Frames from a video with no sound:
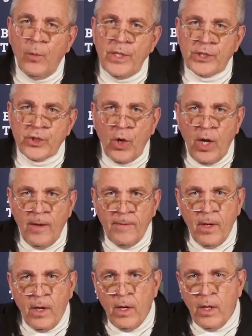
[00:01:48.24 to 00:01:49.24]
We saw
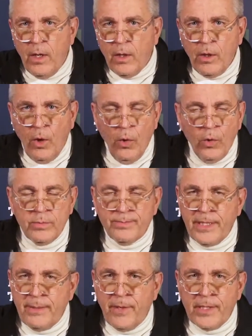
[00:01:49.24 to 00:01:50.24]
gold
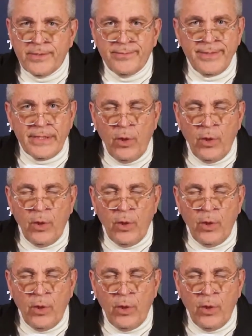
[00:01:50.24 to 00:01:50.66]
pretty much,